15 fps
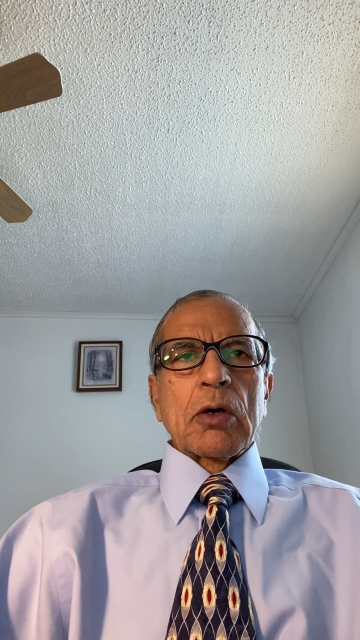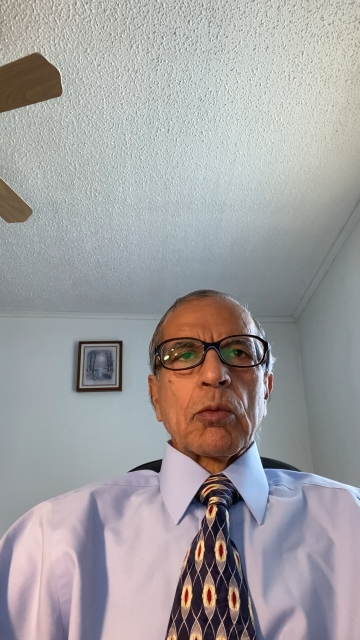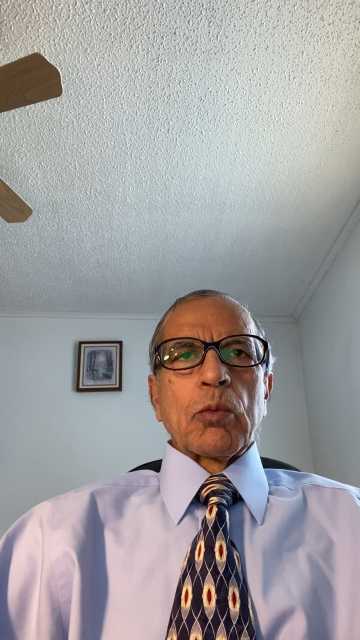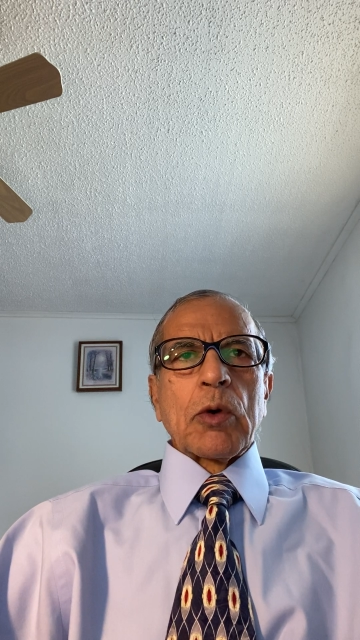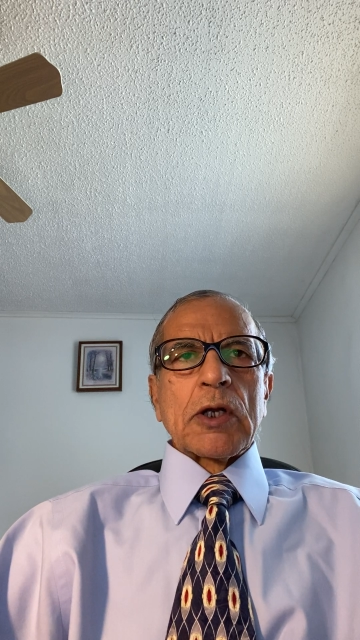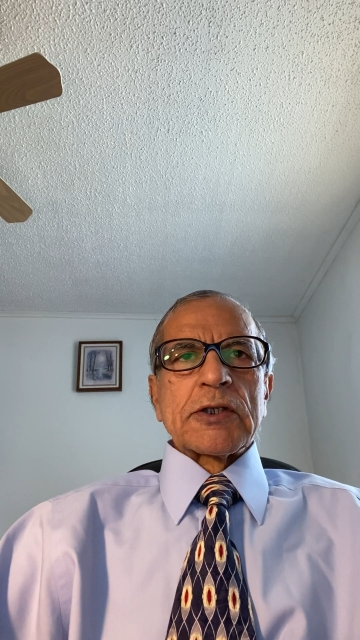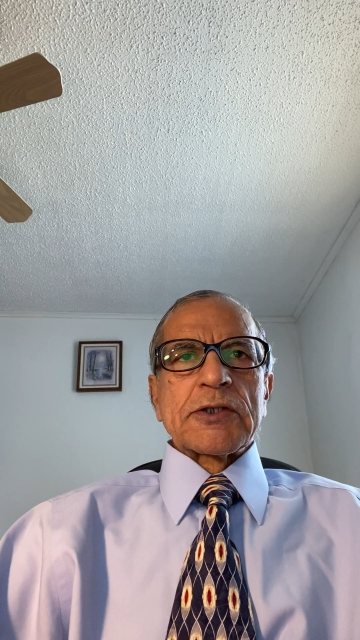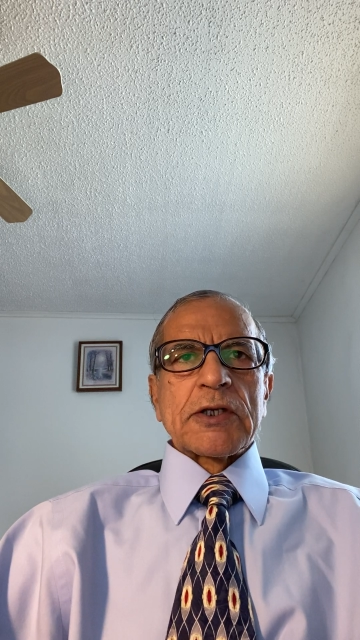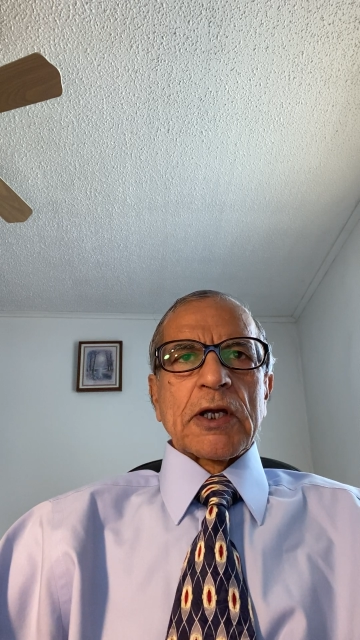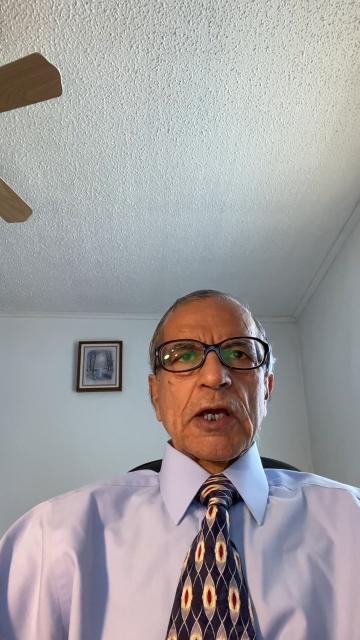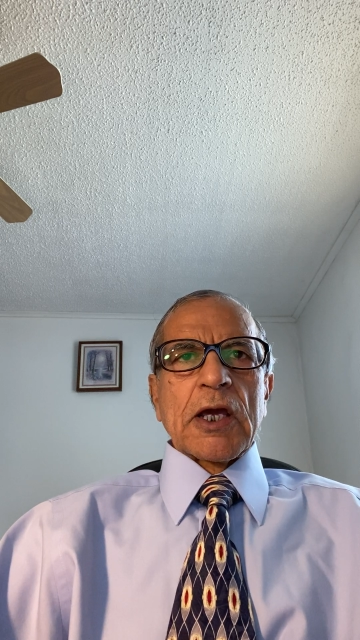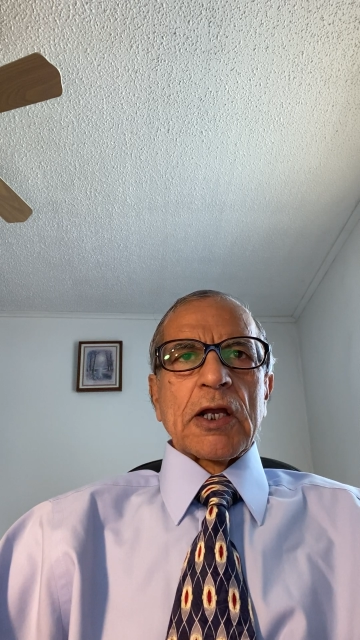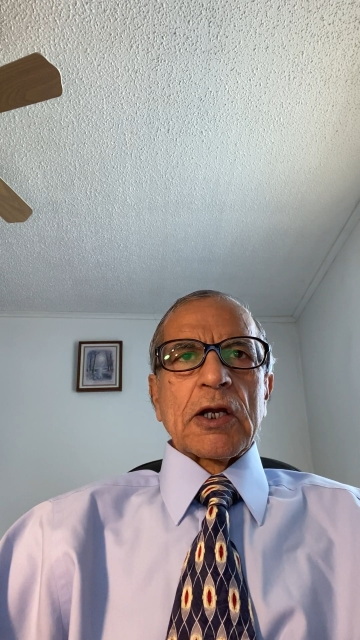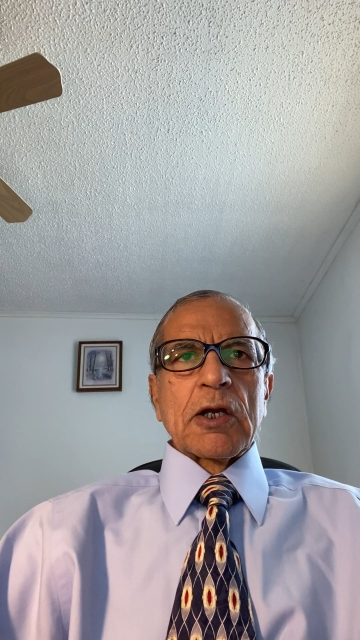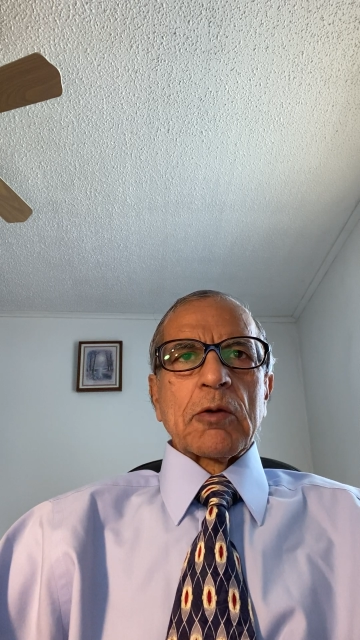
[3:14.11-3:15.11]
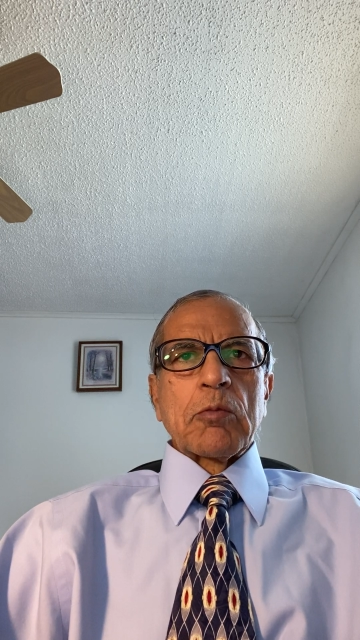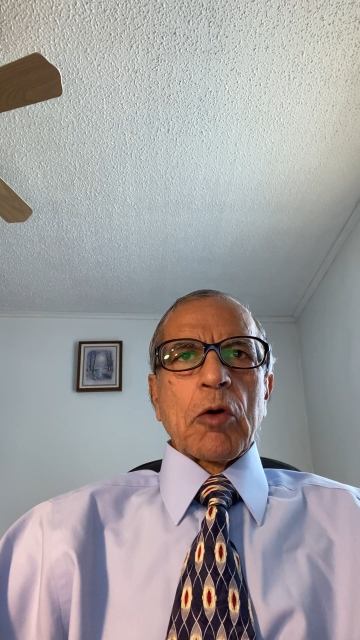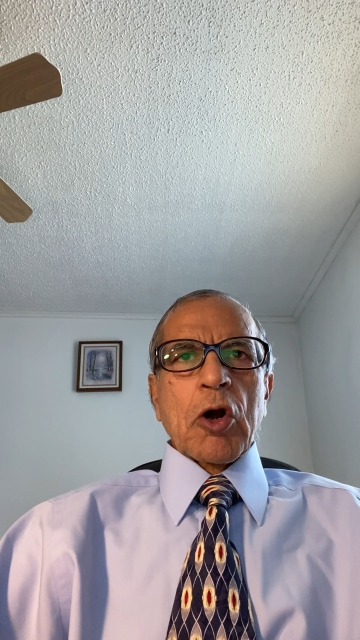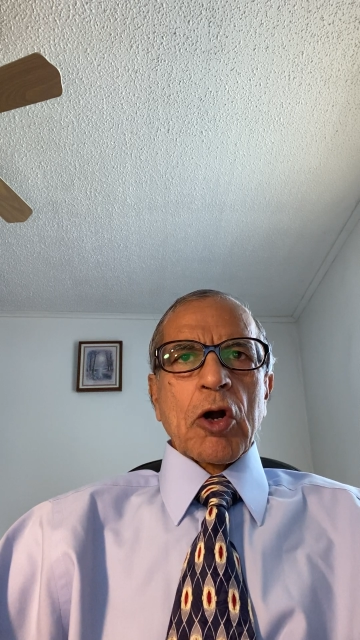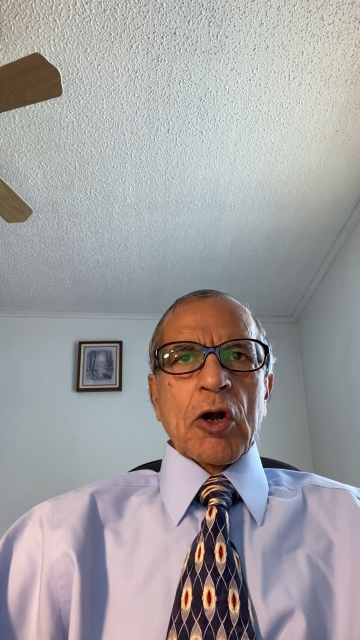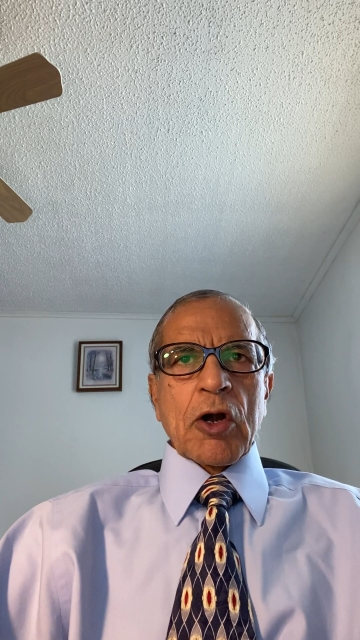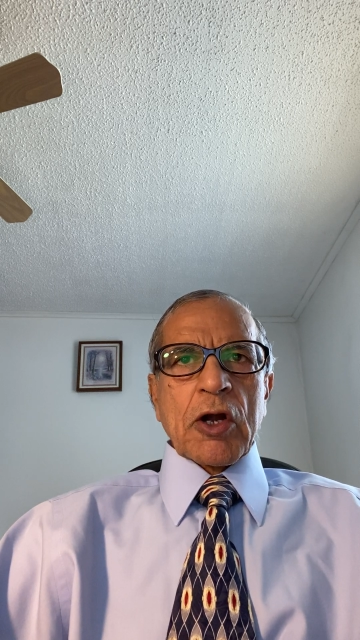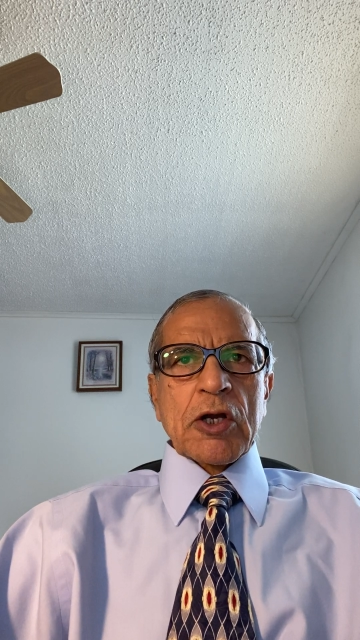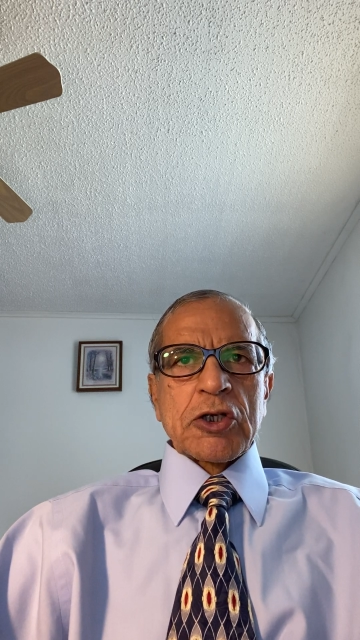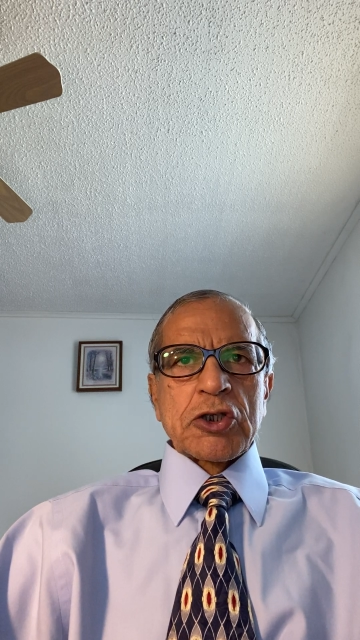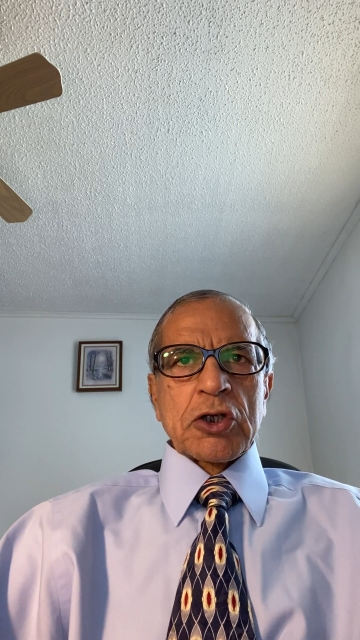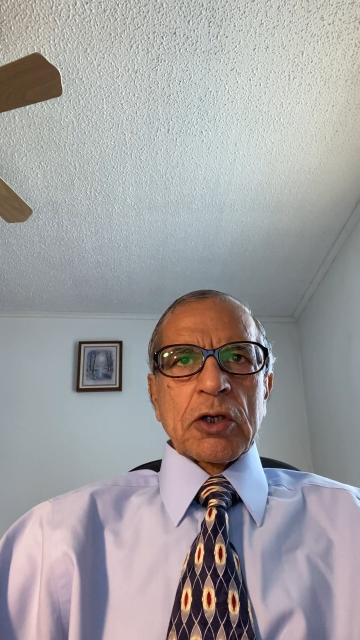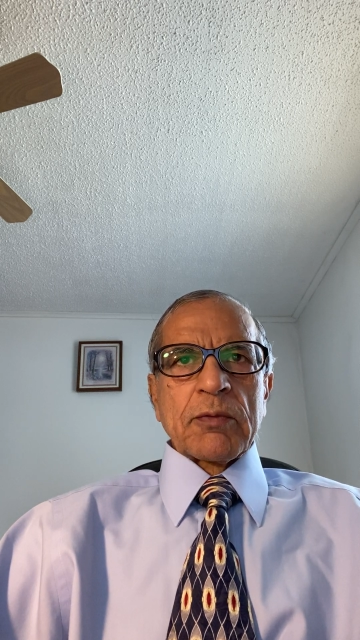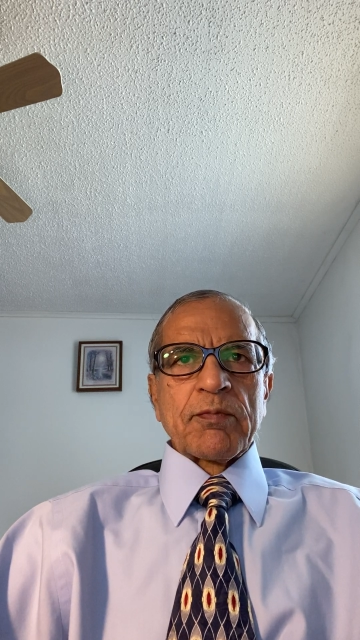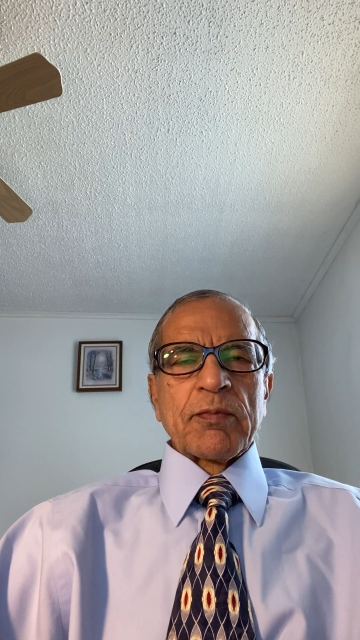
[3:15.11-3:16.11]
once again in
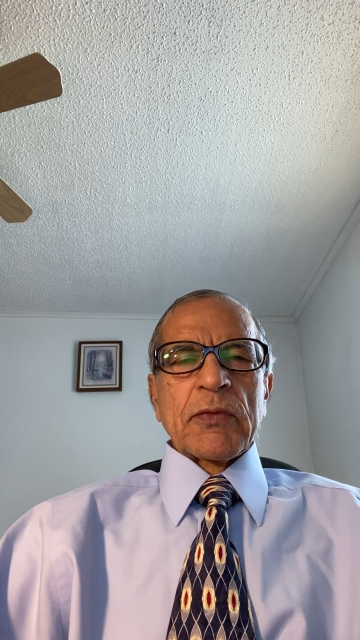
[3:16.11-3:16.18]
moderation.